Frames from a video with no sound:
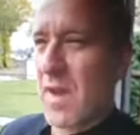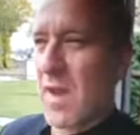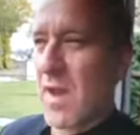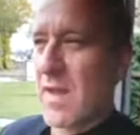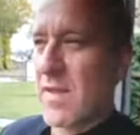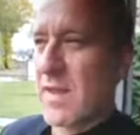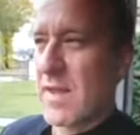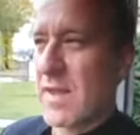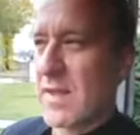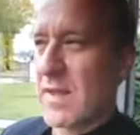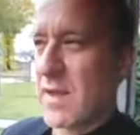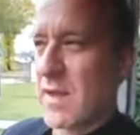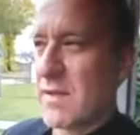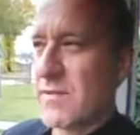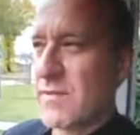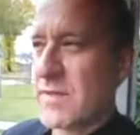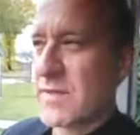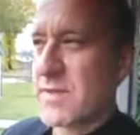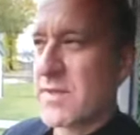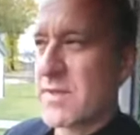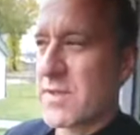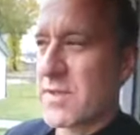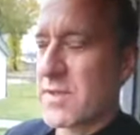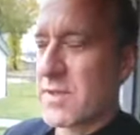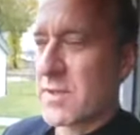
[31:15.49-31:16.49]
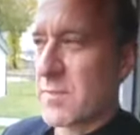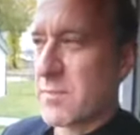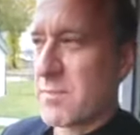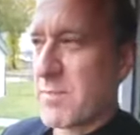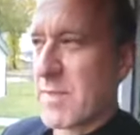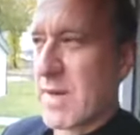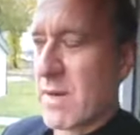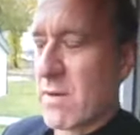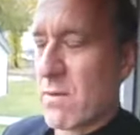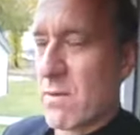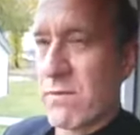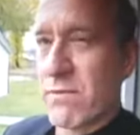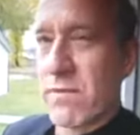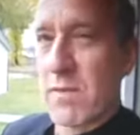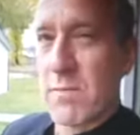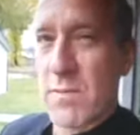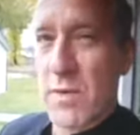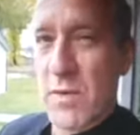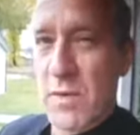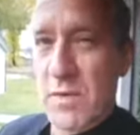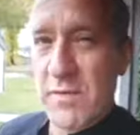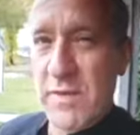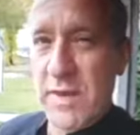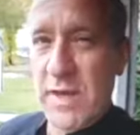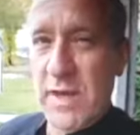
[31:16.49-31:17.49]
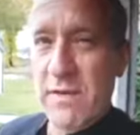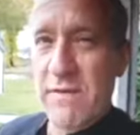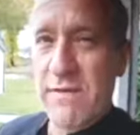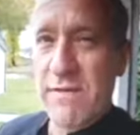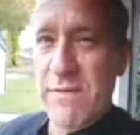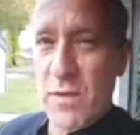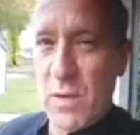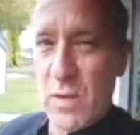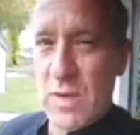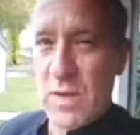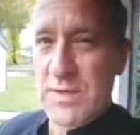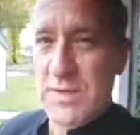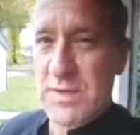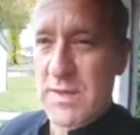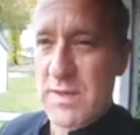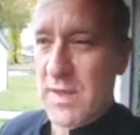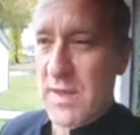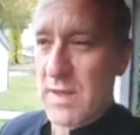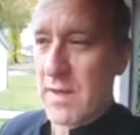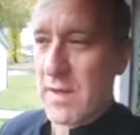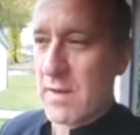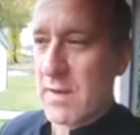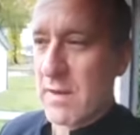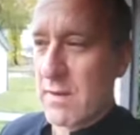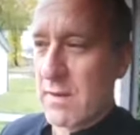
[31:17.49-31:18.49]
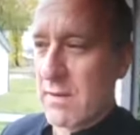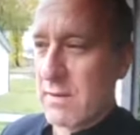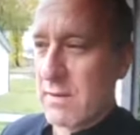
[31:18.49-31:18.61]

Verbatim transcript: I think love is such a powerful motivating force in,